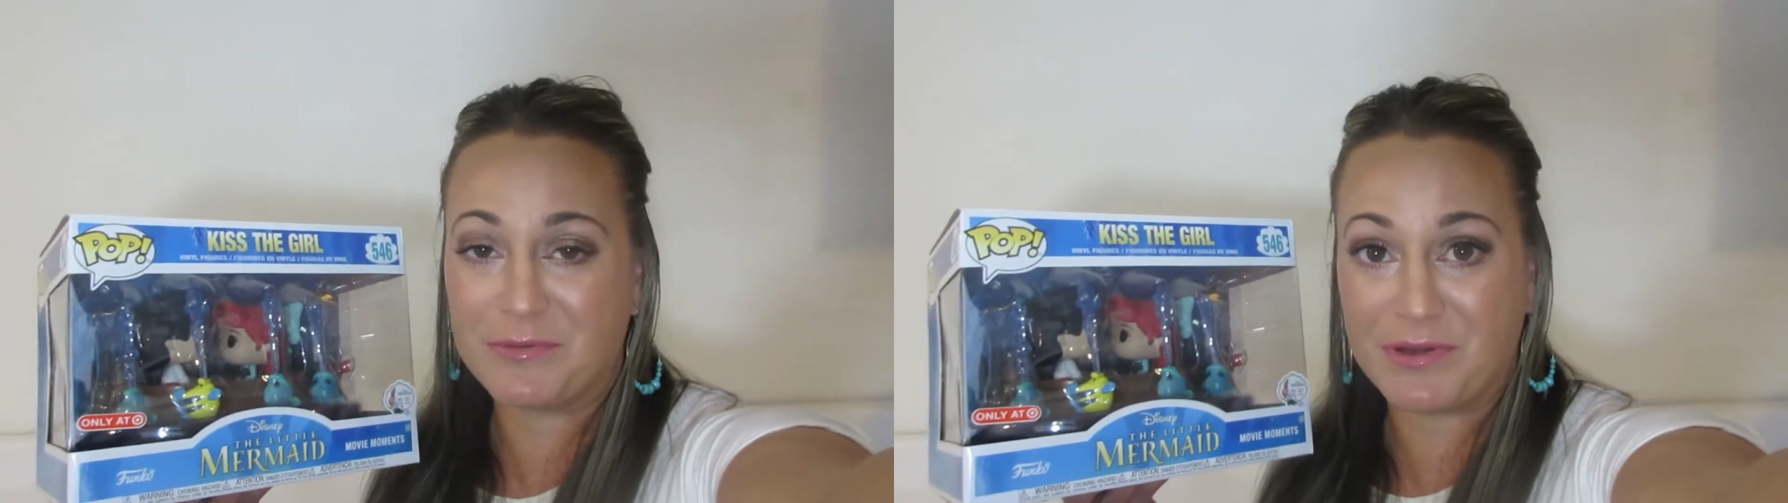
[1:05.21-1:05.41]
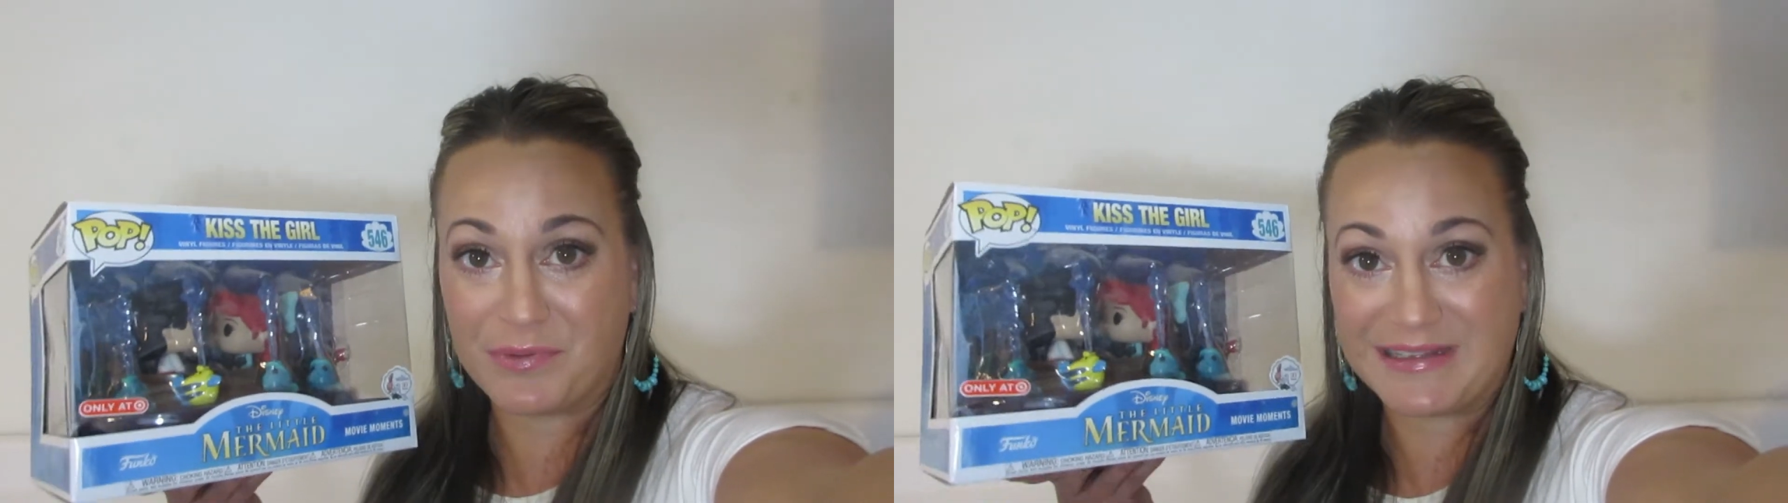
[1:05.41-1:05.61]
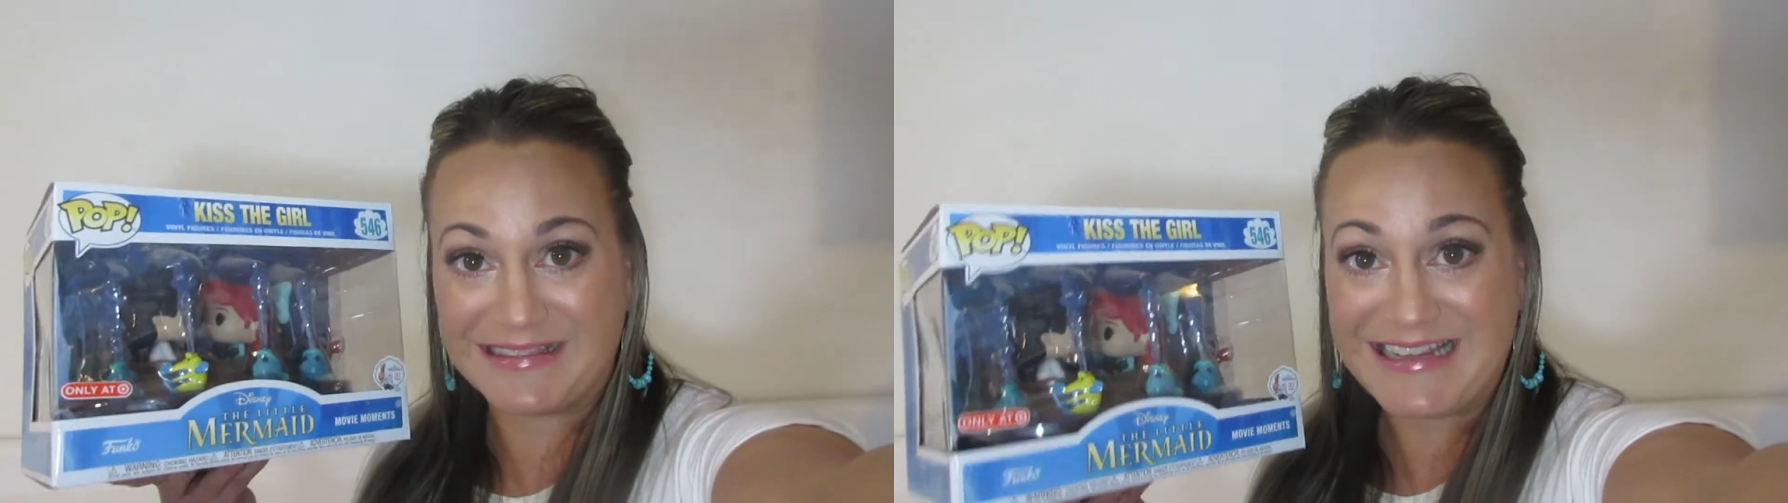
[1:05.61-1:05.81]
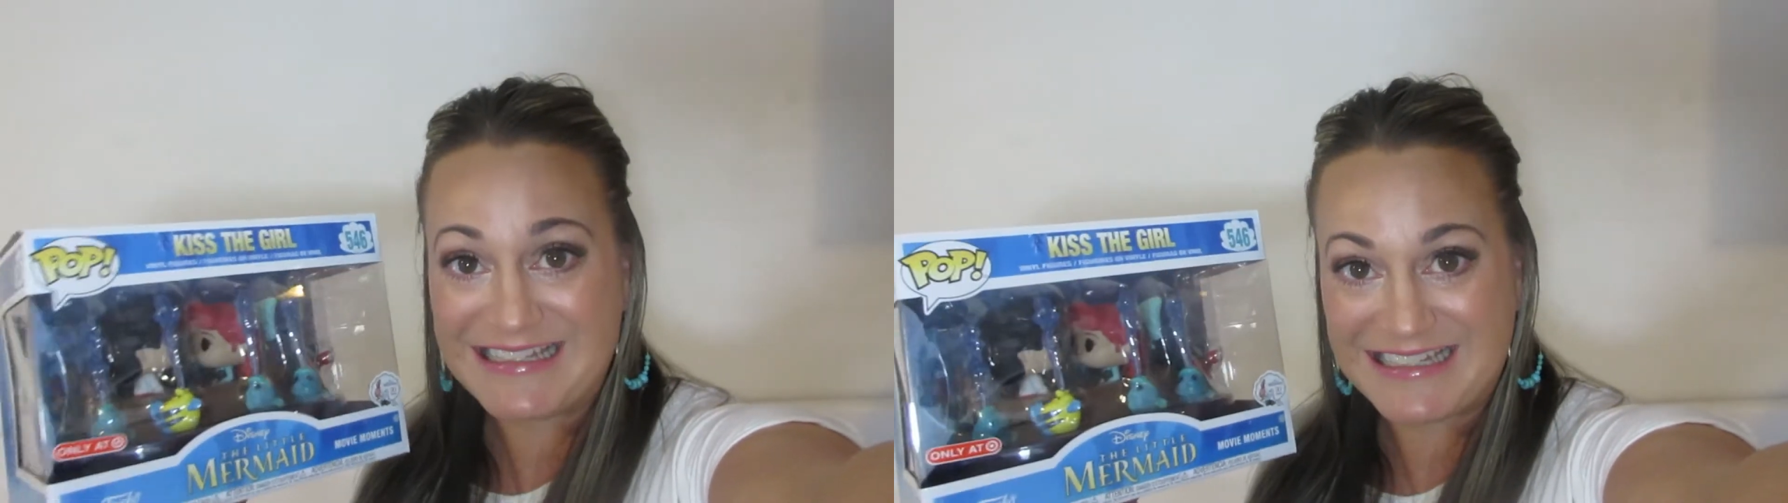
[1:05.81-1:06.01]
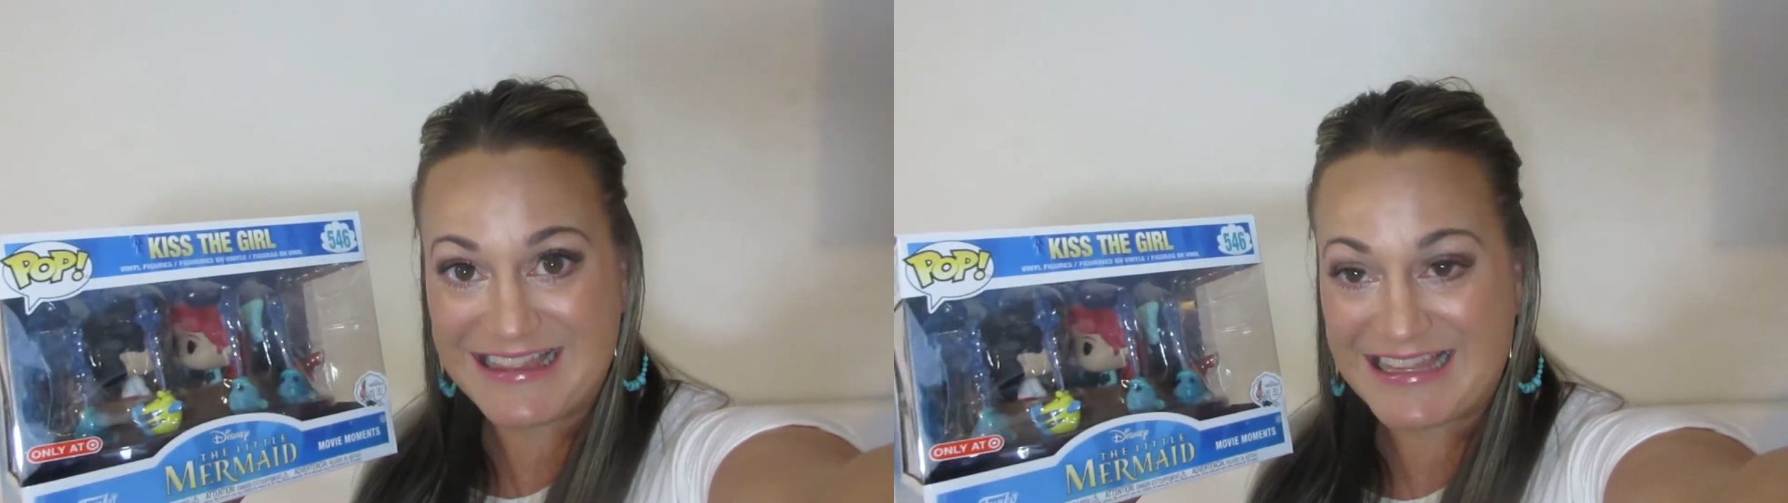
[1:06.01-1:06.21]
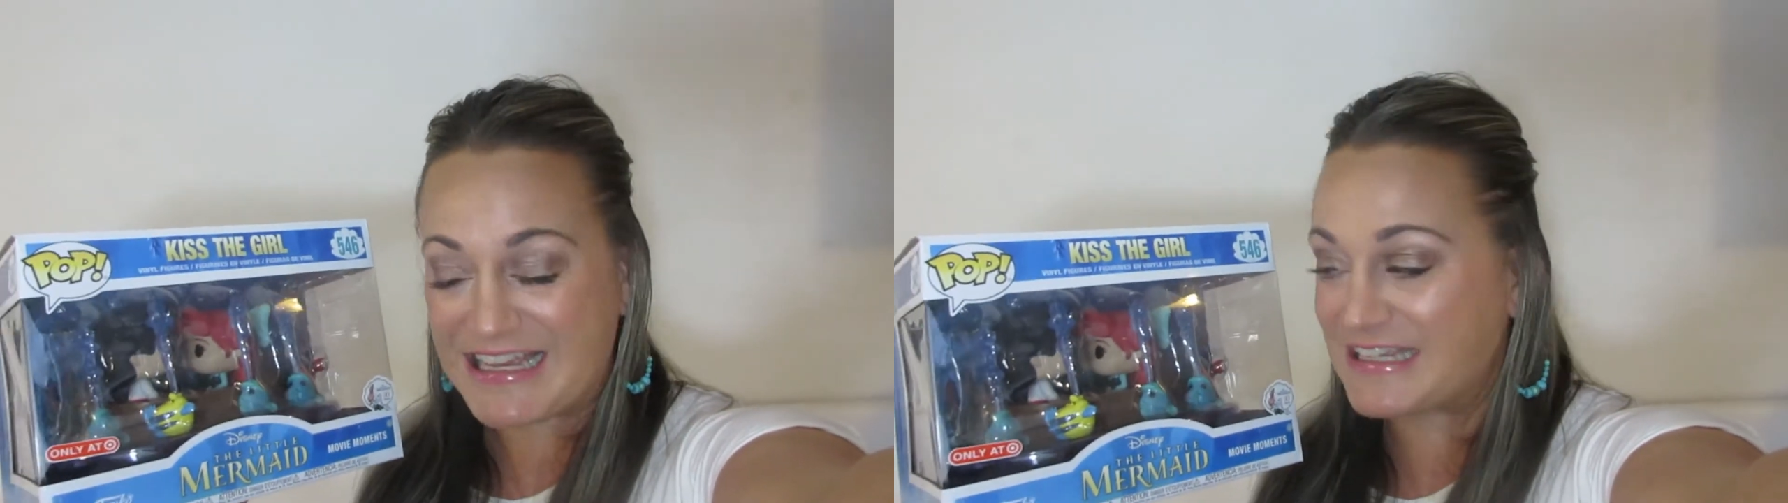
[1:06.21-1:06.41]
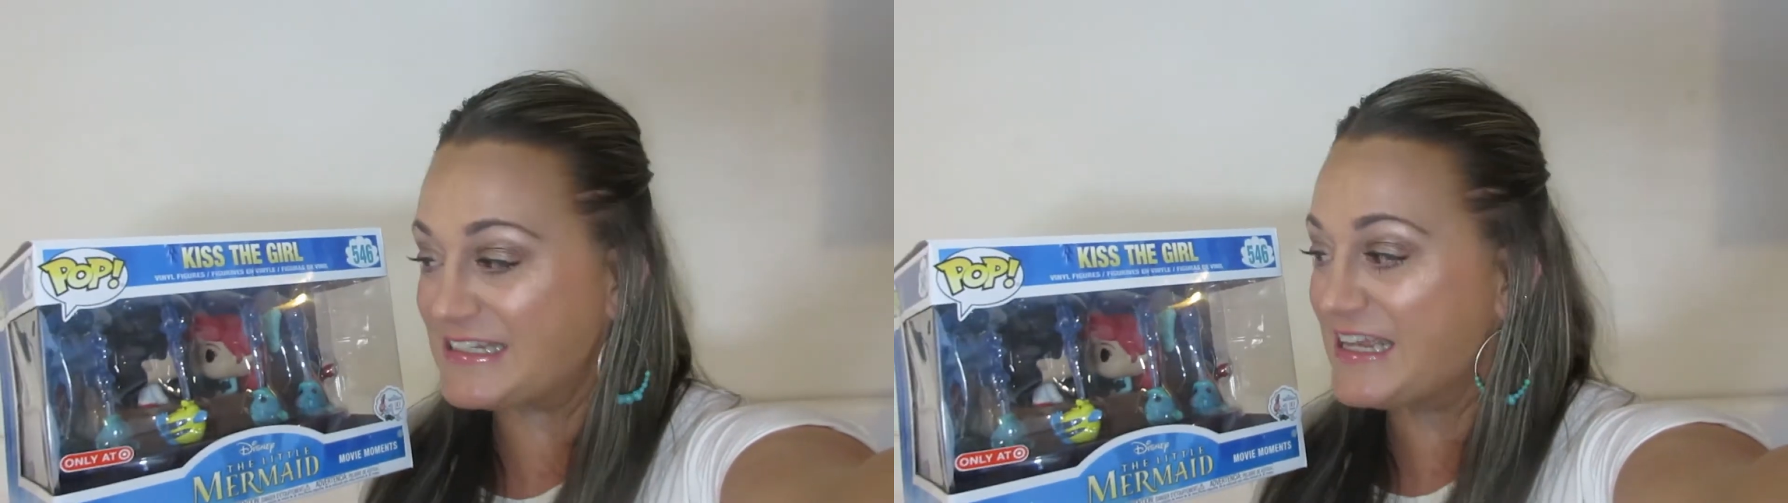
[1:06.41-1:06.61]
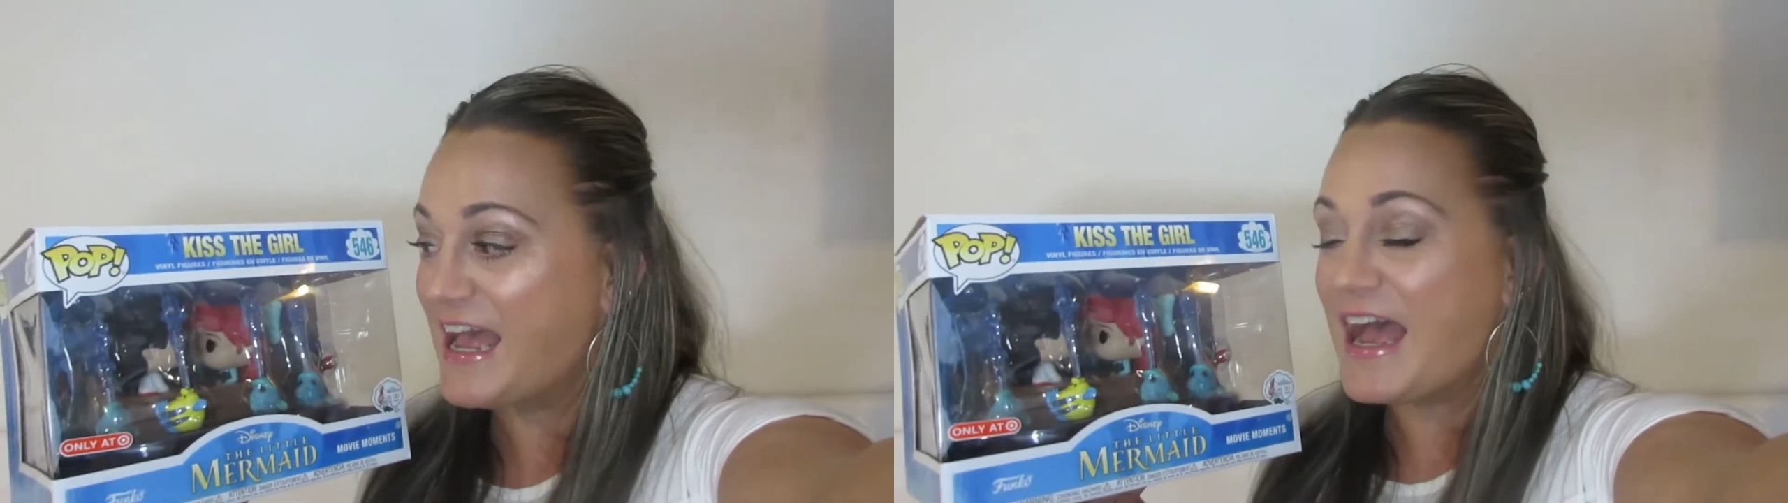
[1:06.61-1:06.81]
be releasing this,